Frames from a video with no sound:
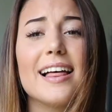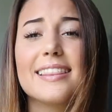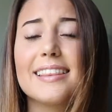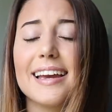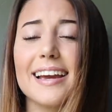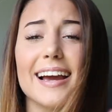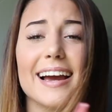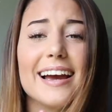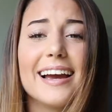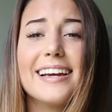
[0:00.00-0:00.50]

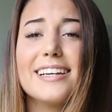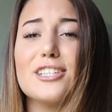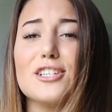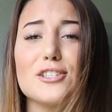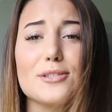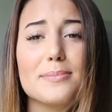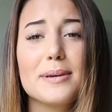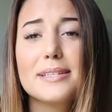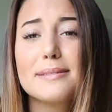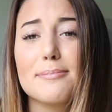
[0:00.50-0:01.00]
Like, it
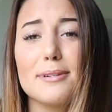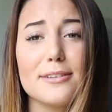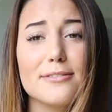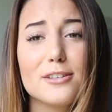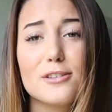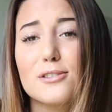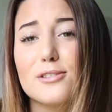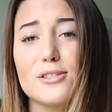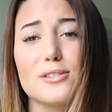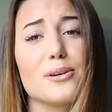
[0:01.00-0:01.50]
just makes me
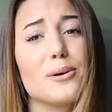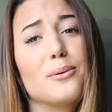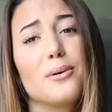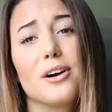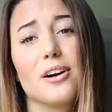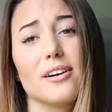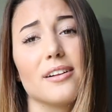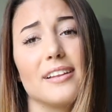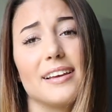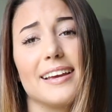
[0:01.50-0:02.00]
feel so
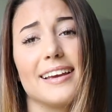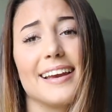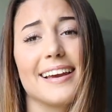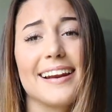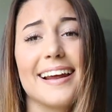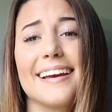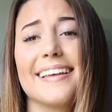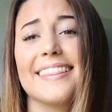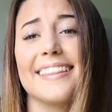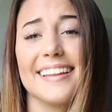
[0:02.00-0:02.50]
girly, and
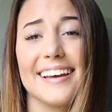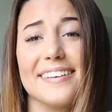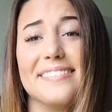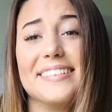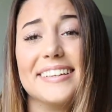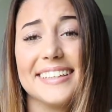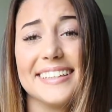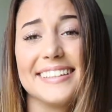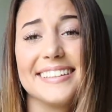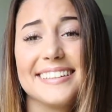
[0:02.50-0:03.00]
I love
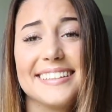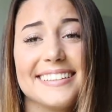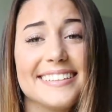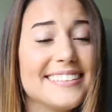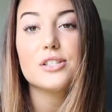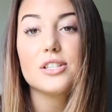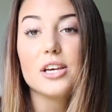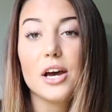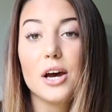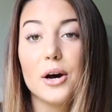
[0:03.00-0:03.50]
it.
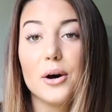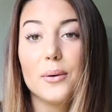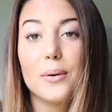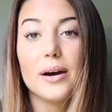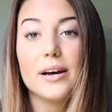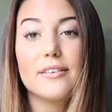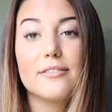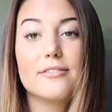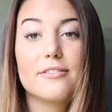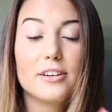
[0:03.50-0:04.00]
So
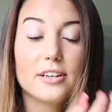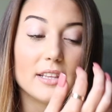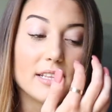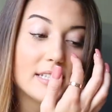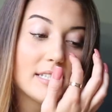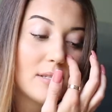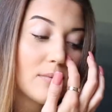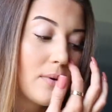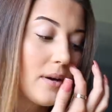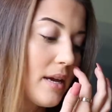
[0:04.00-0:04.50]
for
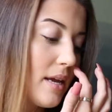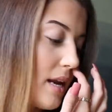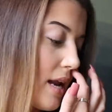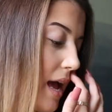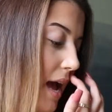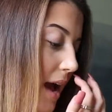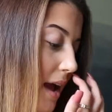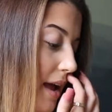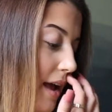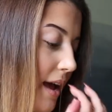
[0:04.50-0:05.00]
this one,
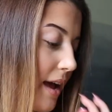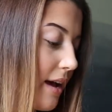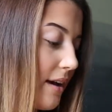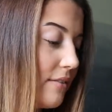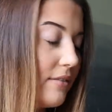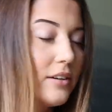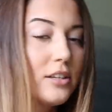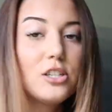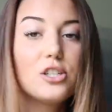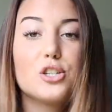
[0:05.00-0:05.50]
I
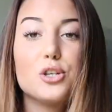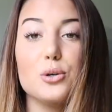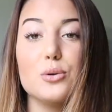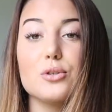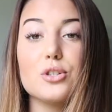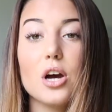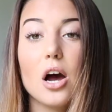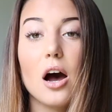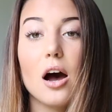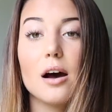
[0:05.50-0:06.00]
have two
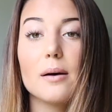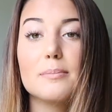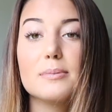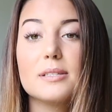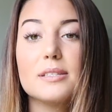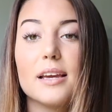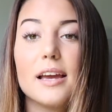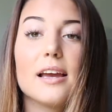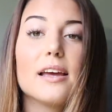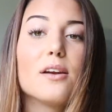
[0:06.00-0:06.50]

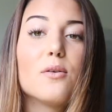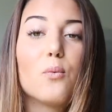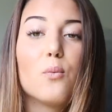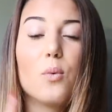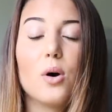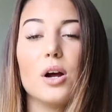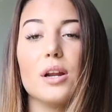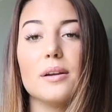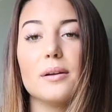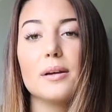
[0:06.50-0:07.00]
tops and
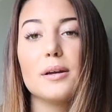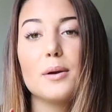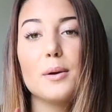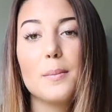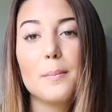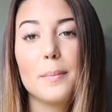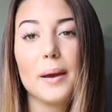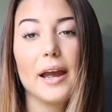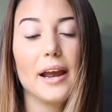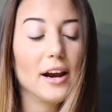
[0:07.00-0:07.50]
one
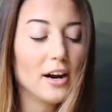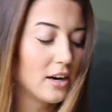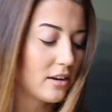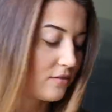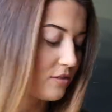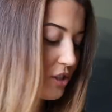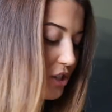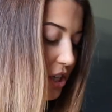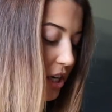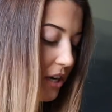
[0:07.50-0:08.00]
pair of
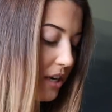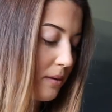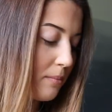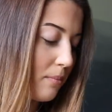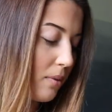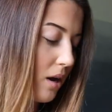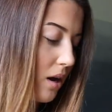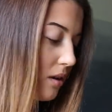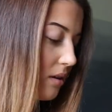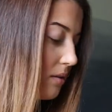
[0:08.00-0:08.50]
shearing
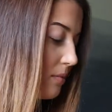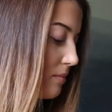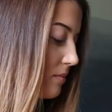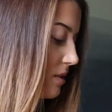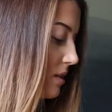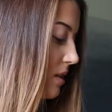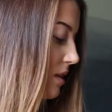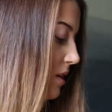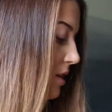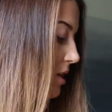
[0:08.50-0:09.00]

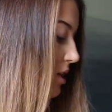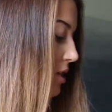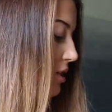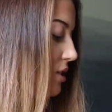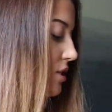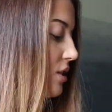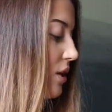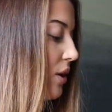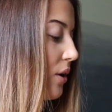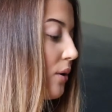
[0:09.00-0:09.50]
bottoms.
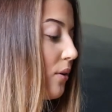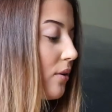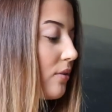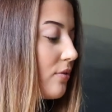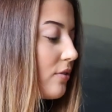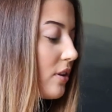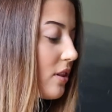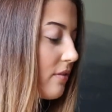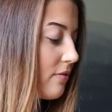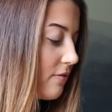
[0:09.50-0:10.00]
So
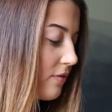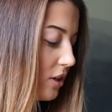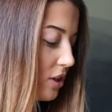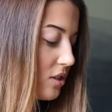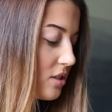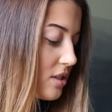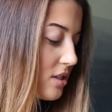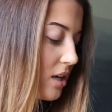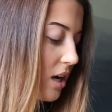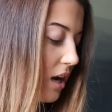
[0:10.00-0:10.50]
for the
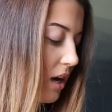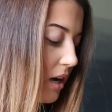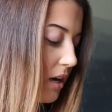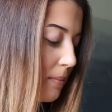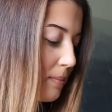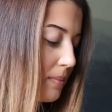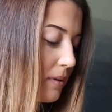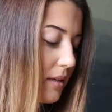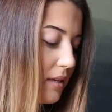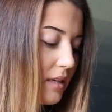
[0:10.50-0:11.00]
first
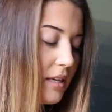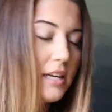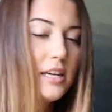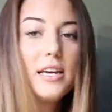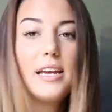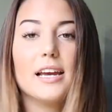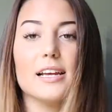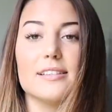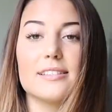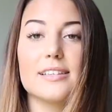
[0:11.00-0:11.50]
top,
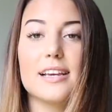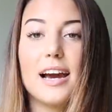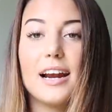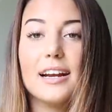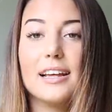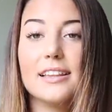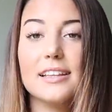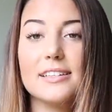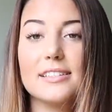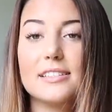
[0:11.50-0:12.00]
it's kind
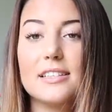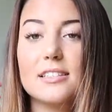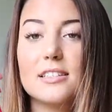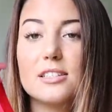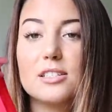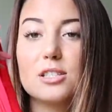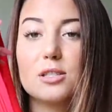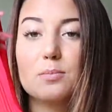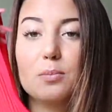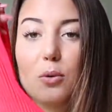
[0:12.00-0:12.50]
of this
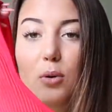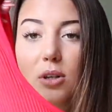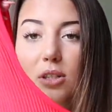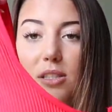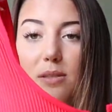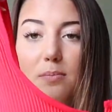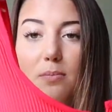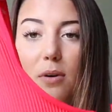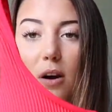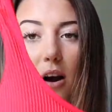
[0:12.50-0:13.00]

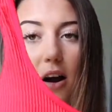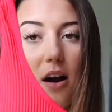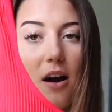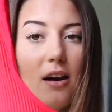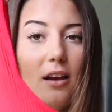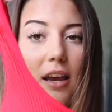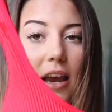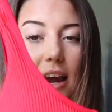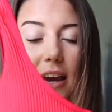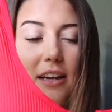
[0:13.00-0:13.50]
sports bra
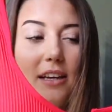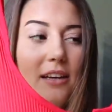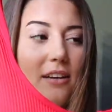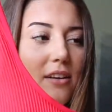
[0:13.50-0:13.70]
kind